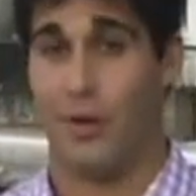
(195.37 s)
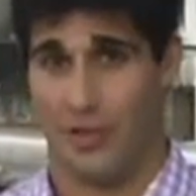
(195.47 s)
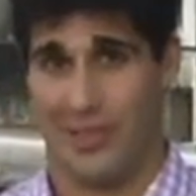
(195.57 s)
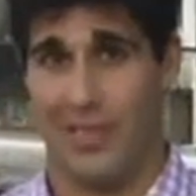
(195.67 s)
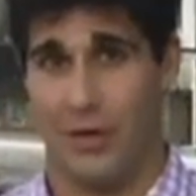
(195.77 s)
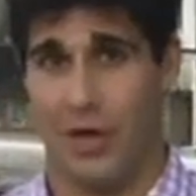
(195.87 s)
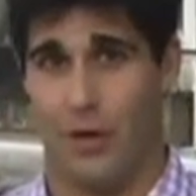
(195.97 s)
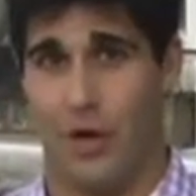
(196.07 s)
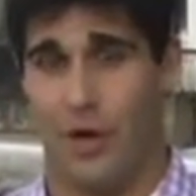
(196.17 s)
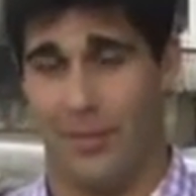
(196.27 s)
still go
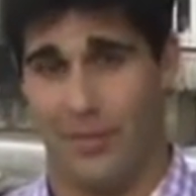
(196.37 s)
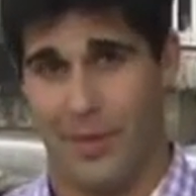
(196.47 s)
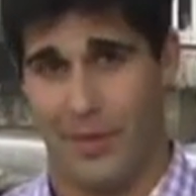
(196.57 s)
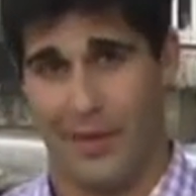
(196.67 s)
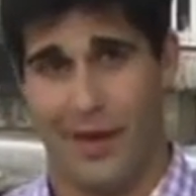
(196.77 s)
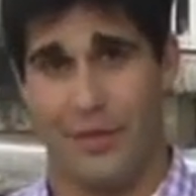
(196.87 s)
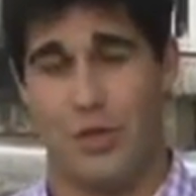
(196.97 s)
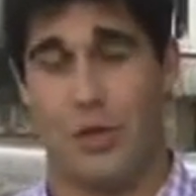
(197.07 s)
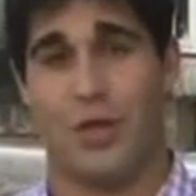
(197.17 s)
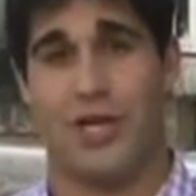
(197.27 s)
on. Live in
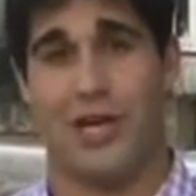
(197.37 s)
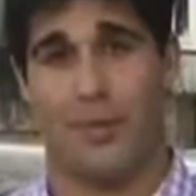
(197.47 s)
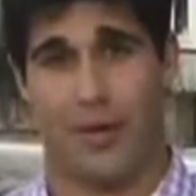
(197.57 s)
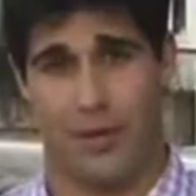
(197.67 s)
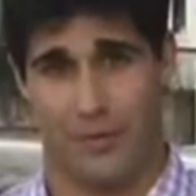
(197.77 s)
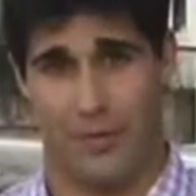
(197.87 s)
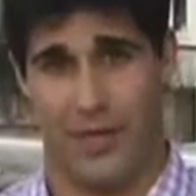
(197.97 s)
Georgetown, Marc Liverman,